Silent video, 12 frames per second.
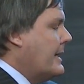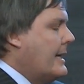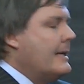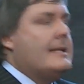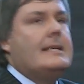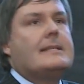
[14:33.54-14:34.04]
the
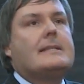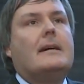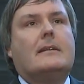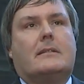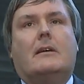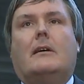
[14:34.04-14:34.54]
kidney
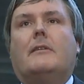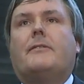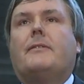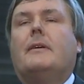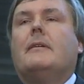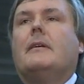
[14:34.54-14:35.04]
starts
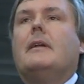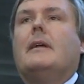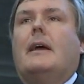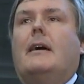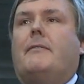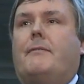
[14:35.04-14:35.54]
off
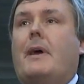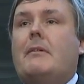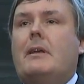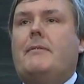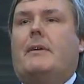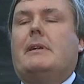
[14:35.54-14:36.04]
a
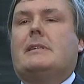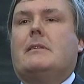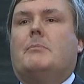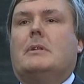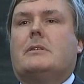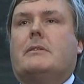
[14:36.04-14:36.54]
very, very
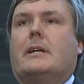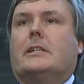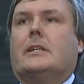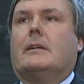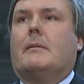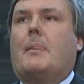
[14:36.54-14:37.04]
simple structure.